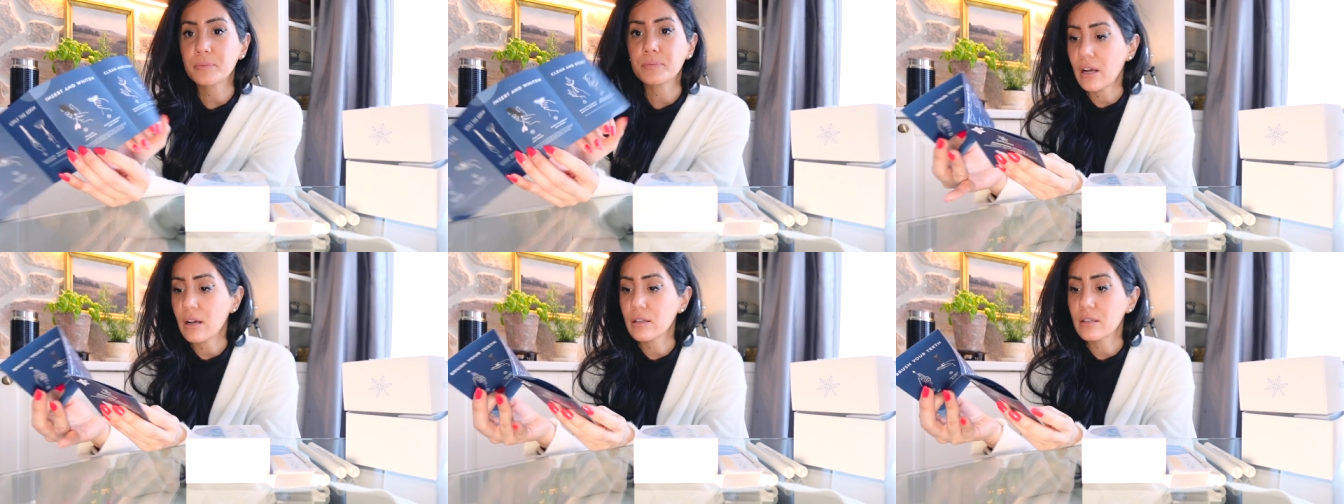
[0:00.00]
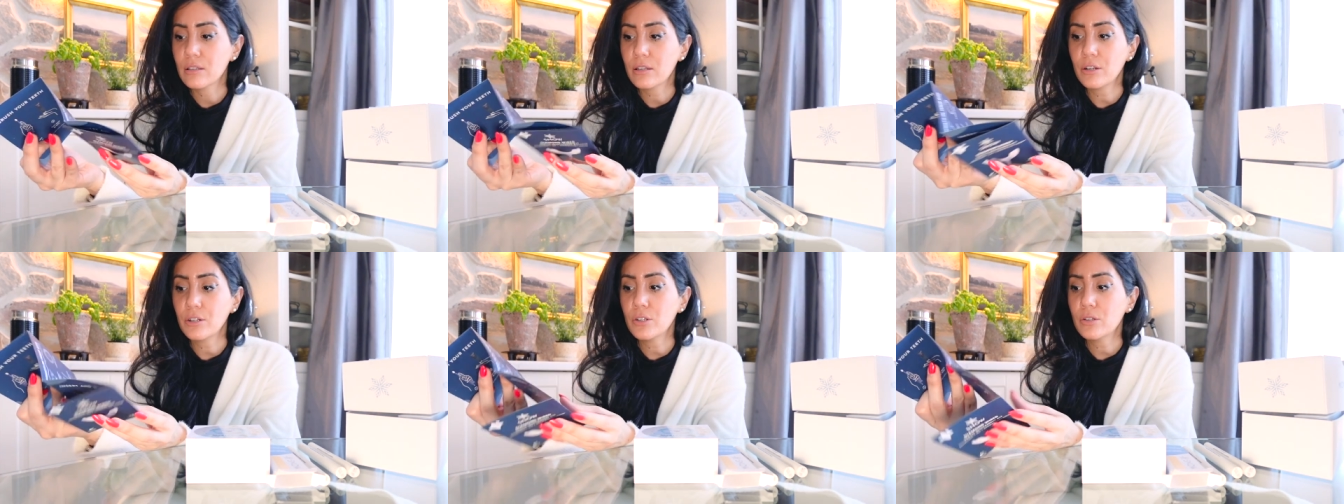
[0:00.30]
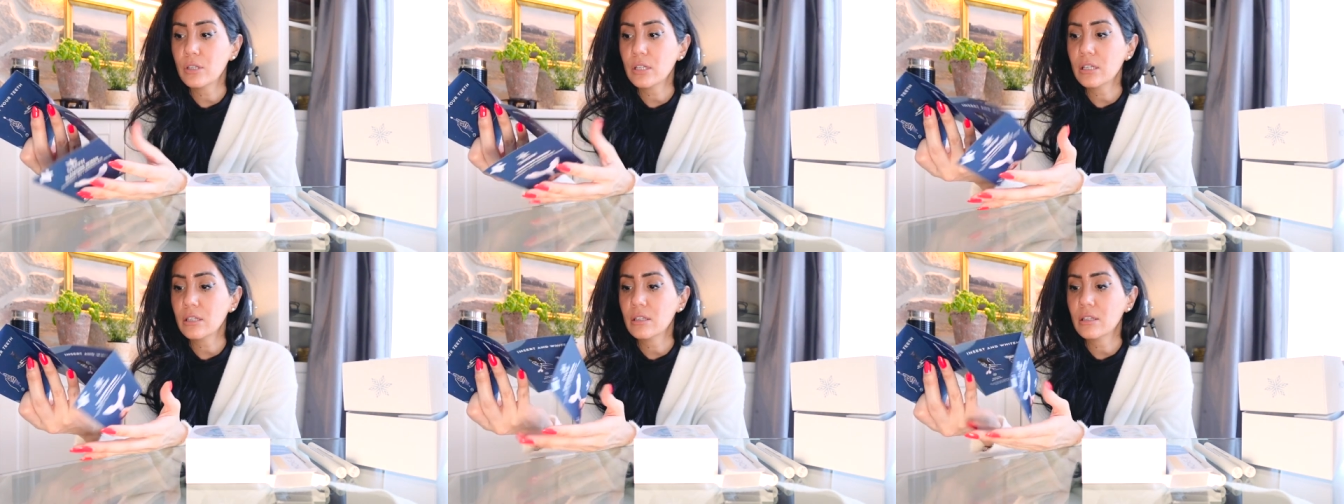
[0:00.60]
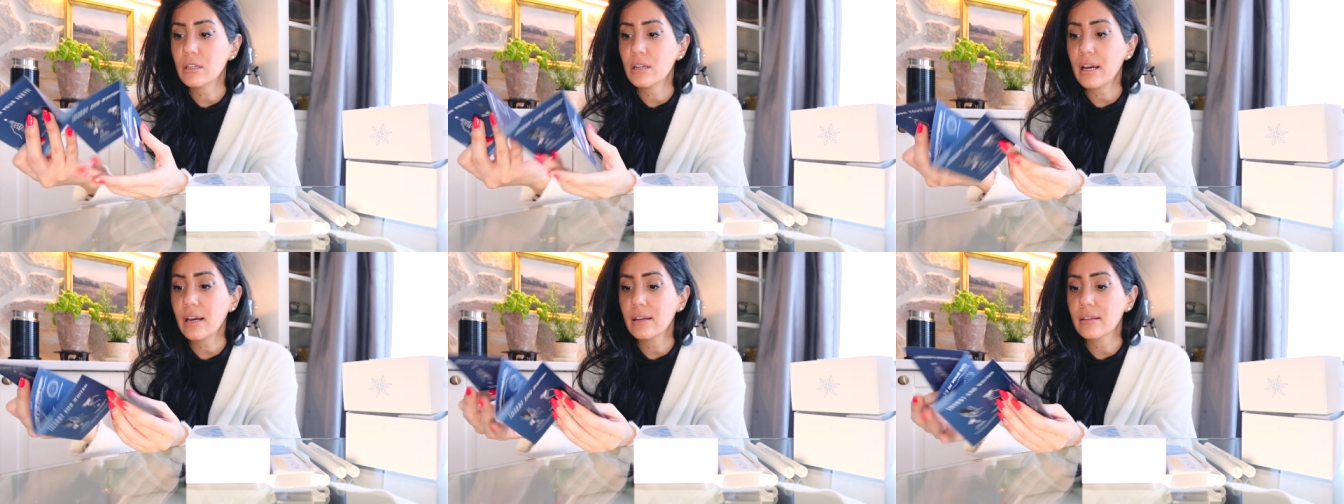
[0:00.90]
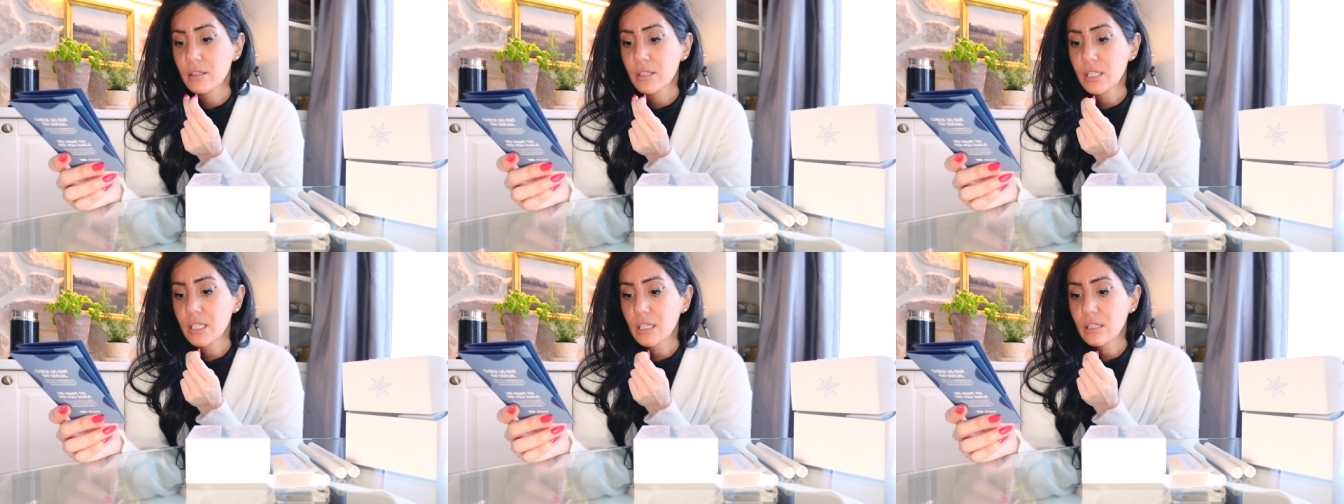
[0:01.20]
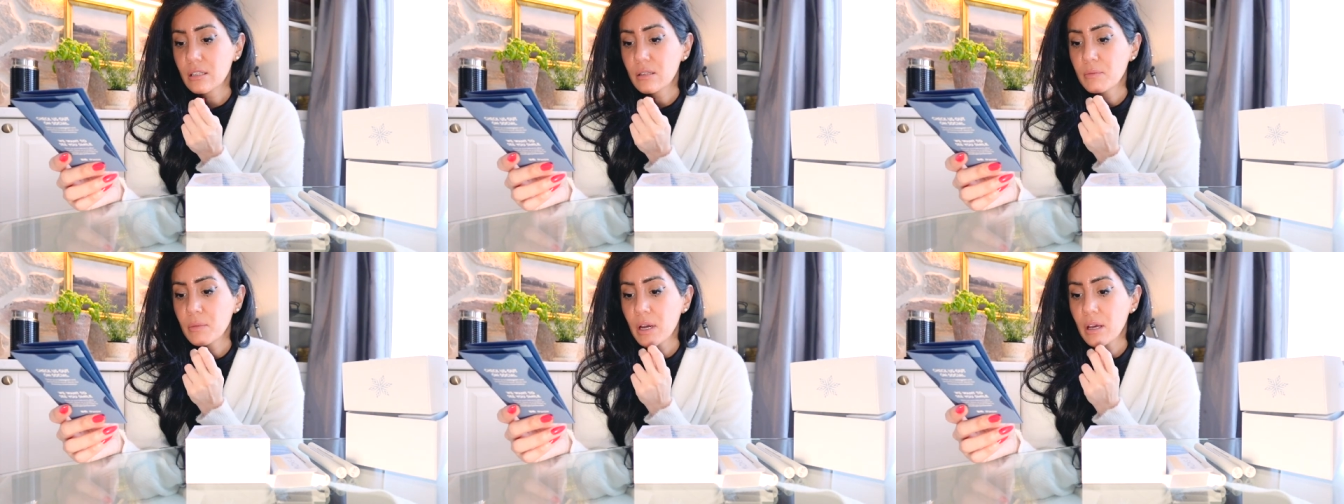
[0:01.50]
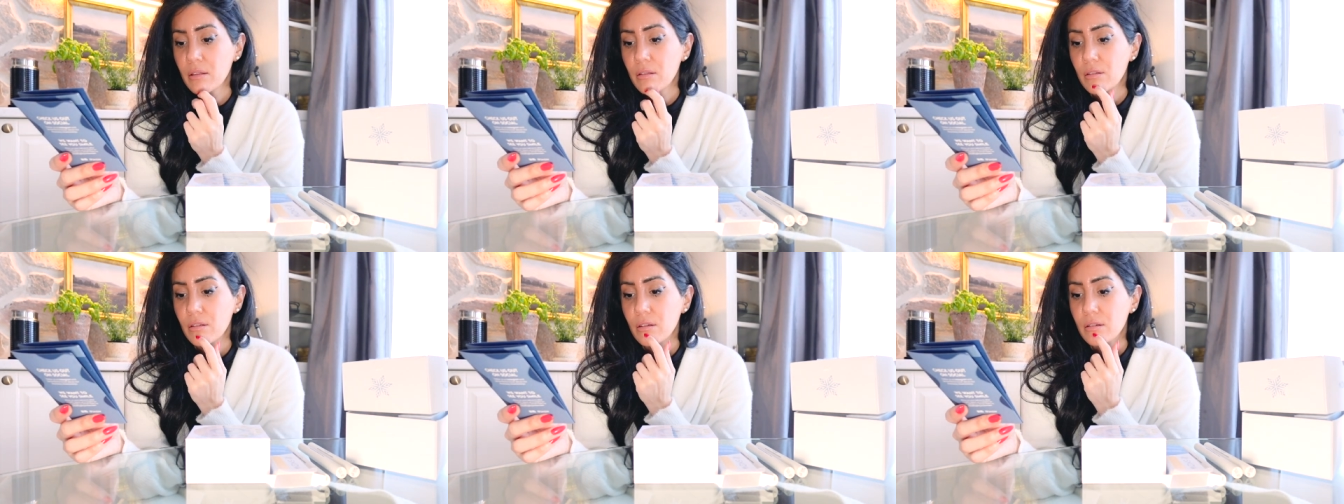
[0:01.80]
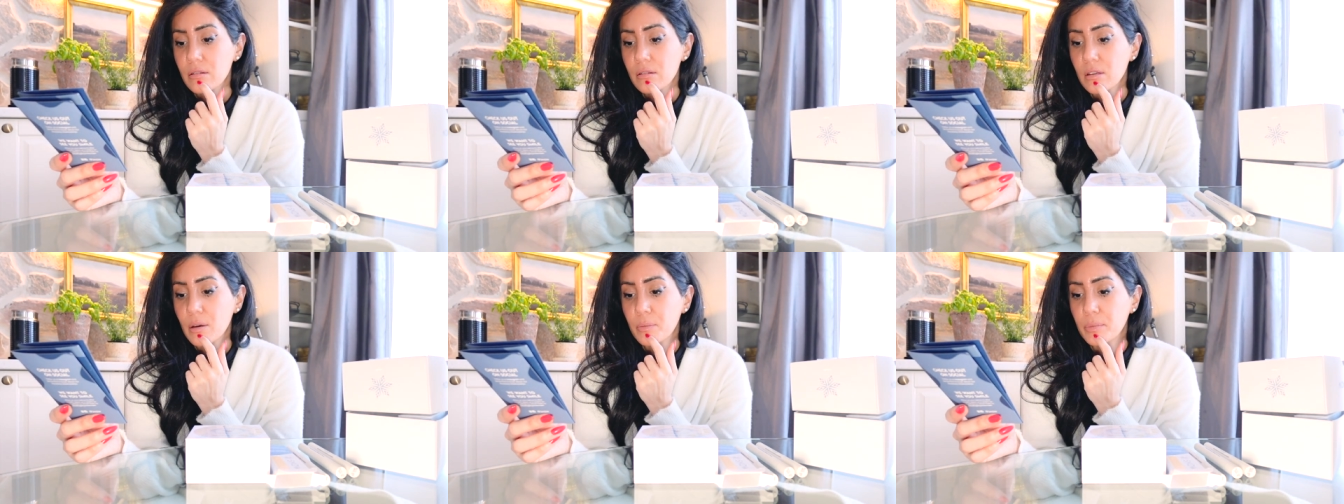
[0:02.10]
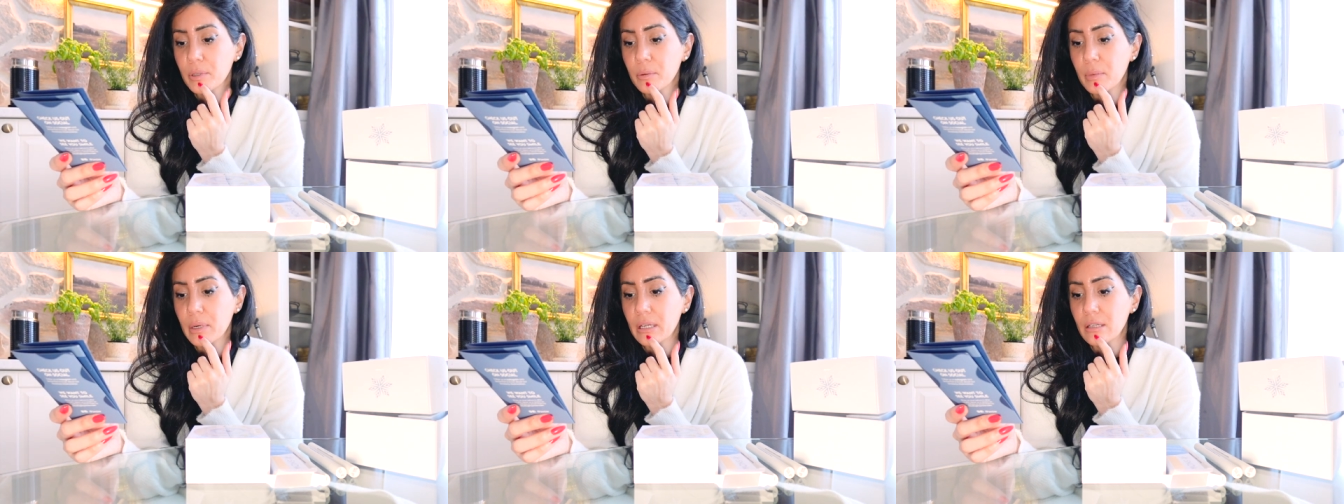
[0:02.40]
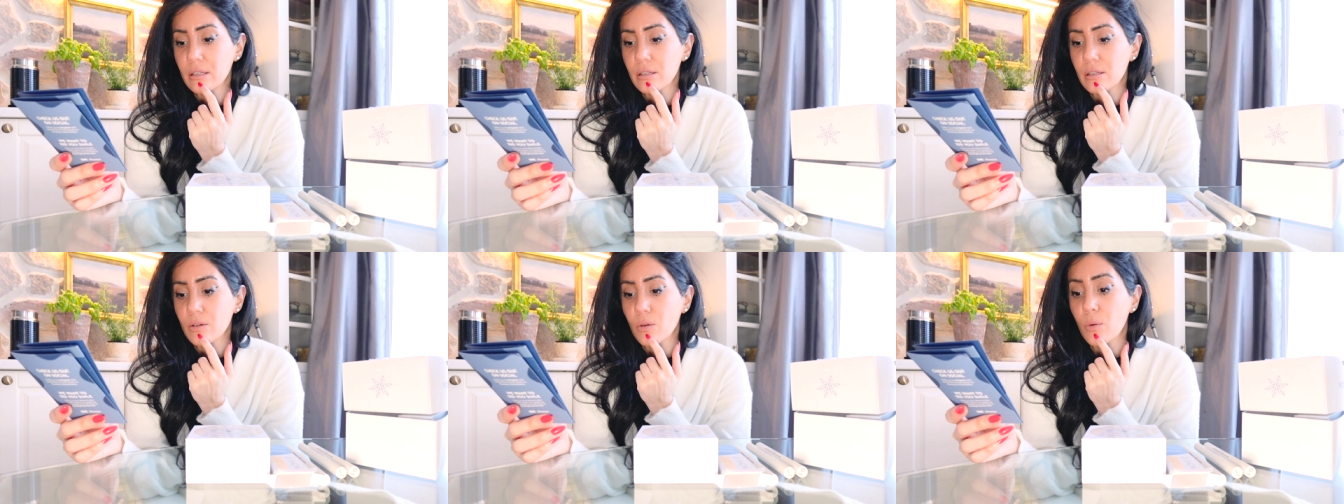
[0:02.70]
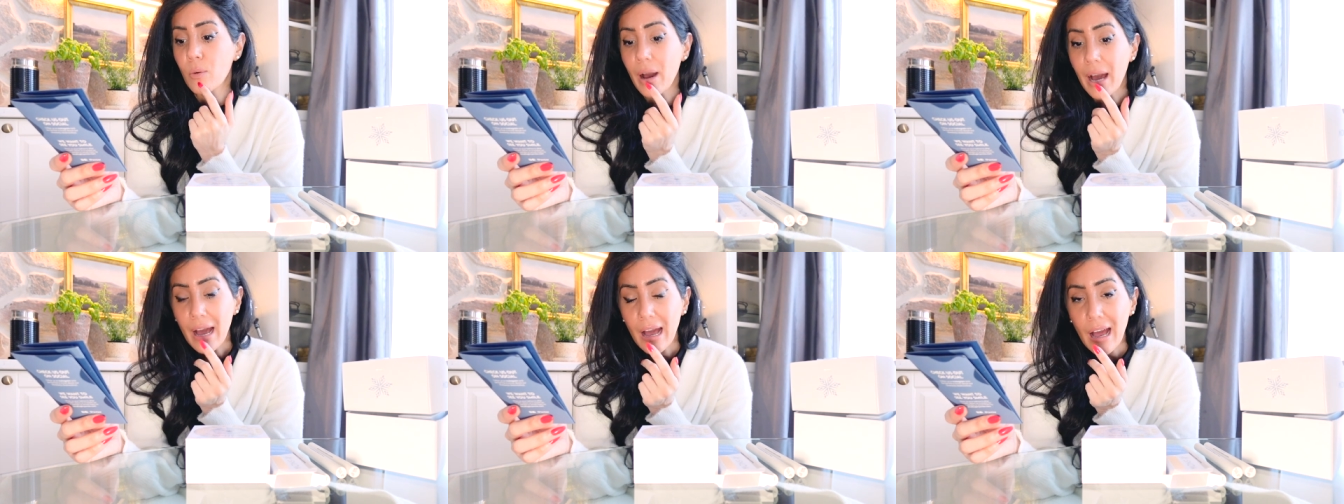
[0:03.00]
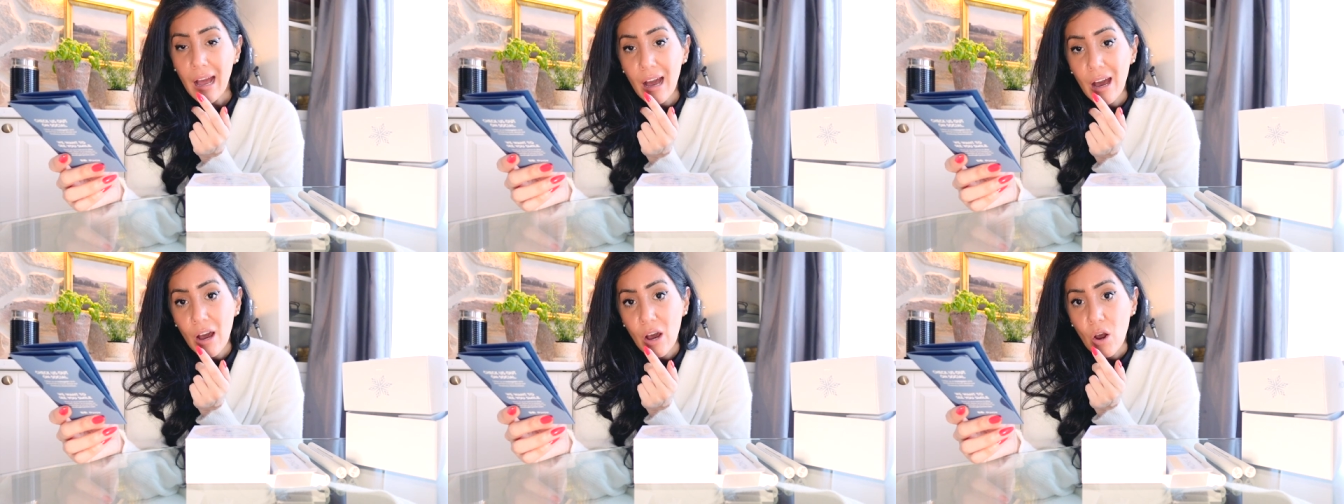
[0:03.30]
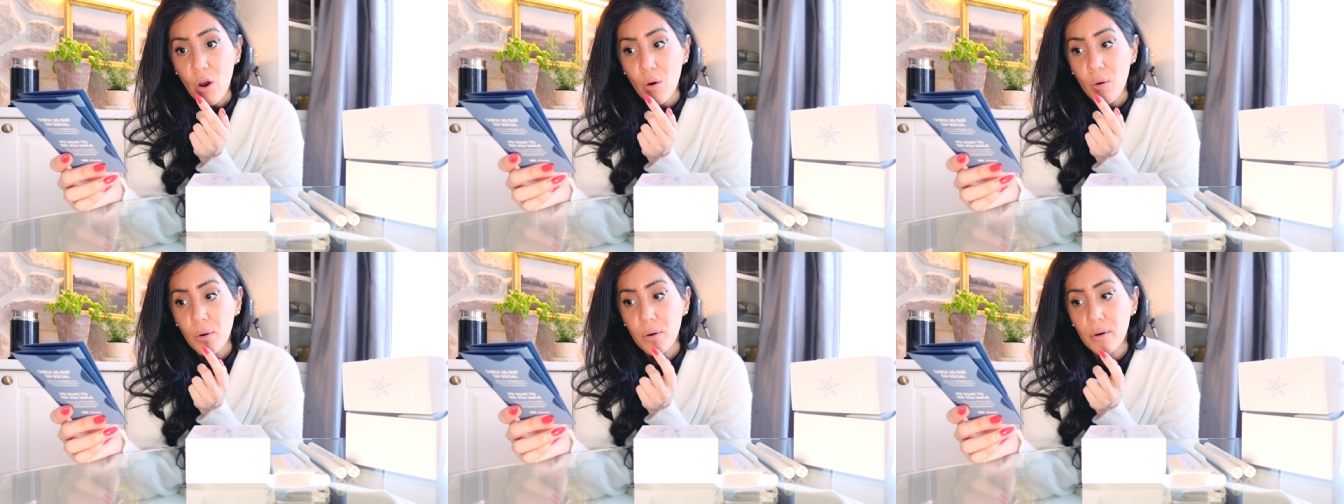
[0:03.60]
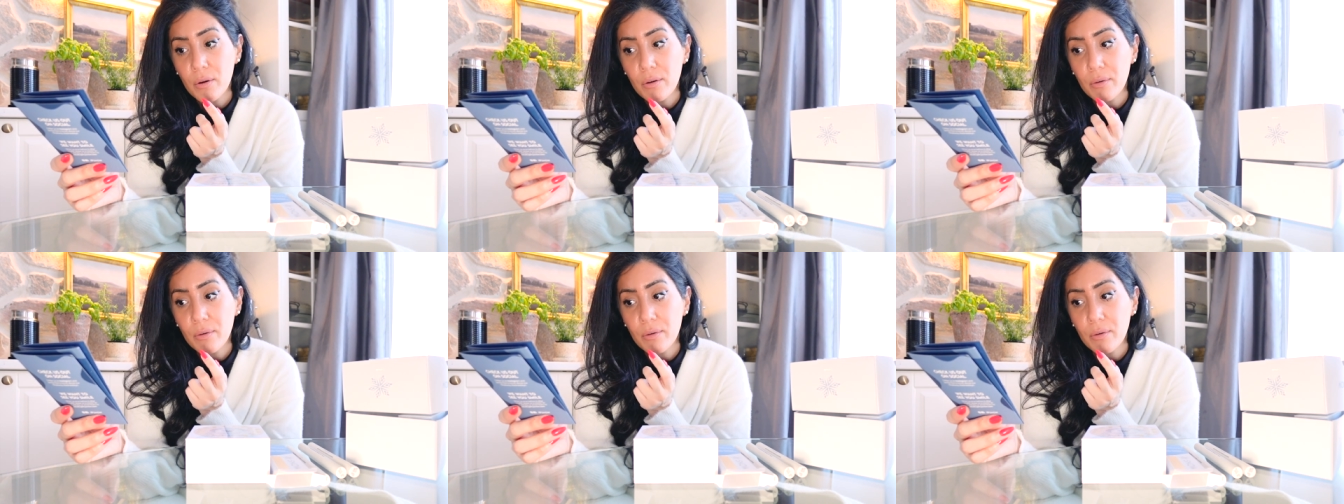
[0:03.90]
I'll start using it tonight. 6-month supplement. Wow.